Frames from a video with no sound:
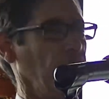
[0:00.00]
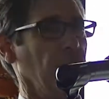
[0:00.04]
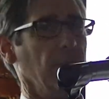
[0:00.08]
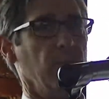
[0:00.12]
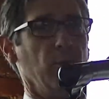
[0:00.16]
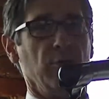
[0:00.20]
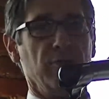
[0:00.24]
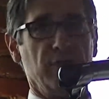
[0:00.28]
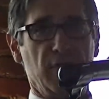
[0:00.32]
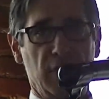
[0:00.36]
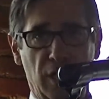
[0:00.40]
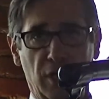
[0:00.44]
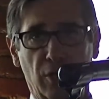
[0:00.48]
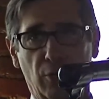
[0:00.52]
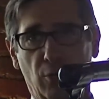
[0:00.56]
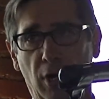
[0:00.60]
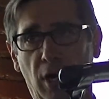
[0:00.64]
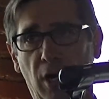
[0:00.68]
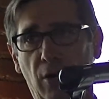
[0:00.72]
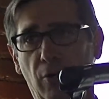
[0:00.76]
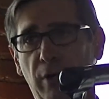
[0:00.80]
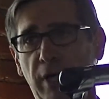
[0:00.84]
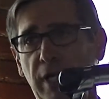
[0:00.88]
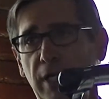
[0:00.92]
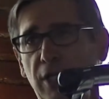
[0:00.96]
that moves into
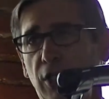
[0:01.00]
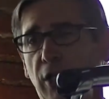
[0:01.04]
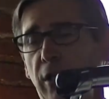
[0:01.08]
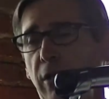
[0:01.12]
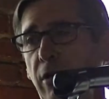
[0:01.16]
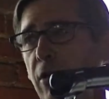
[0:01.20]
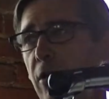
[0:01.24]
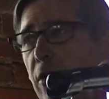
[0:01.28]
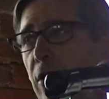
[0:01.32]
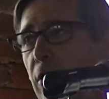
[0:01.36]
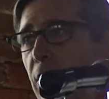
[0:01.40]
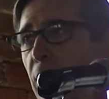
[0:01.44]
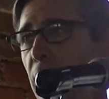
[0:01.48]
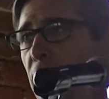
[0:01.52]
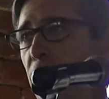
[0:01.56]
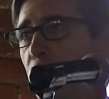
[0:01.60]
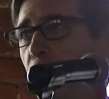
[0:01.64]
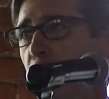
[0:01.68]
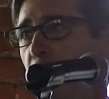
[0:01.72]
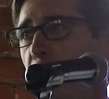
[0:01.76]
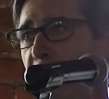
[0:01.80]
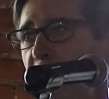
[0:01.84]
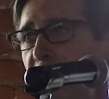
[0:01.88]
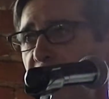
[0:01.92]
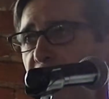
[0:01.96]
our region
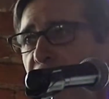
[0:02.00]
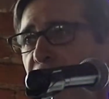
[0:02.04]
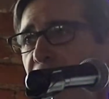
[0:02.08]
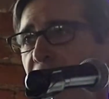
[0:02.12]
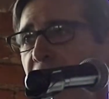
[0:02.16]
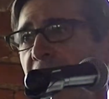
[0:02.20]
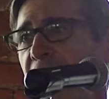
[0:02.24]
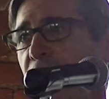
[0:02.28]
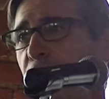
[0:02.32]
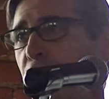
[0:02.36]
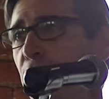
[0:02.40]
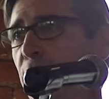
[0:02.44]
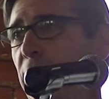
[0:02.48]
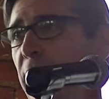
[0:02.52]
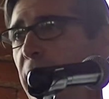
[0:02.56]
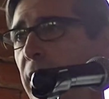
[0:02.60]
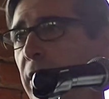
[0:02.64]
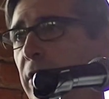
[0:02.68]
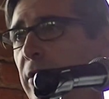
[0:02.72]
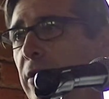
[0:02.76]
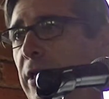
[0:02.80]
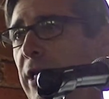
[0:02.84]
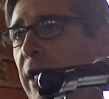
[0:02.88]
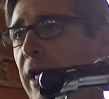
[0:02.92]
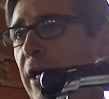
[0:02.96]
for manufacturing
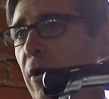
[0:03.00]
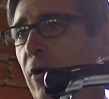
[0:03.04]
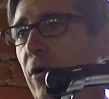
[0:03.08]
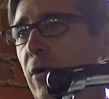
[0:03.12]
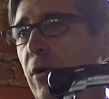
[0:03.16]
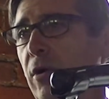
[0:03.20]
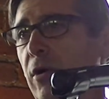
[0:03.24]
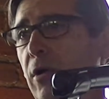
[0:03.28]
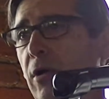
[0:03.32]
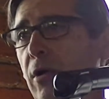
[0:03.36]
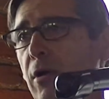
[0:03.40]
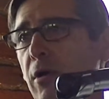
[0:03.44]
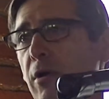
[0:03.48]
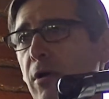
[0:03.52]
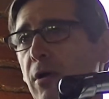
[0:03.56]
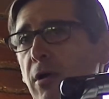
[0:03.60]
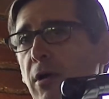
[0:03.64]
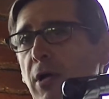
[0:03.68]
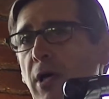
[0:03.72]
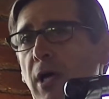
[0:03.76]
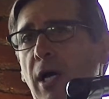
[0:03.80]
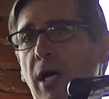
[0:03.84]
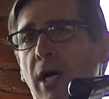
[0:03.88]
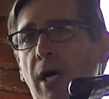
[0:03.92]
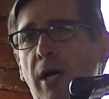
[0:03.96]
here.
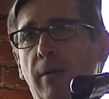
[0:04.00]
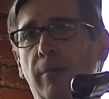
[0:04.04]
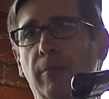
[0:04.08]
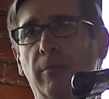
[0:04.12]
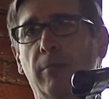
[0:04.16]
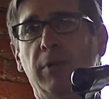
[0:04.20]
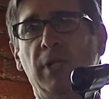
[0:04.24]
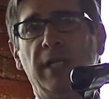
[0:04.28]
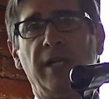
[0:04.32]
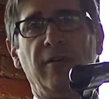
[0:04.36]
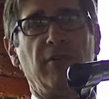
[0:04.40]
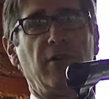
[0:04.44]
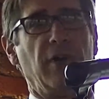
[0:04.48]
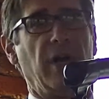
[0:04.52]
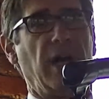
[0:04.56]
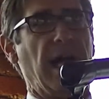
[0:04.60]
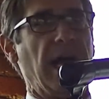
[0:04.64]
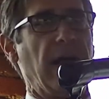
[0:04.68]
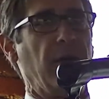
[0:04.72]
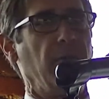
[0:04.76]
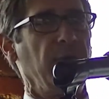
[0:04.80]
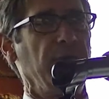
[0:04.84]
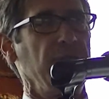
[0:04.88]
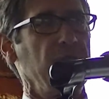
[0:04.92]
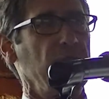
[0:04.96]
Believe it or
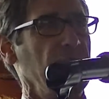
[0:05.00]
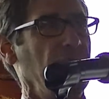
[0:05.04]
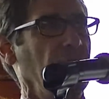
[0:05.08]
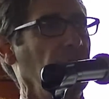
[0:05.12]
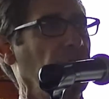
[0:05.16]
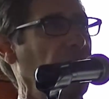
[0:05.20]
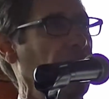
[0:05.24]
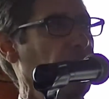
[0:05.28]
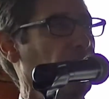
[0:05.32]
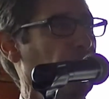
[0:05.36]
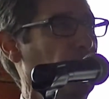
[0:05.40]
not, we've seen a lot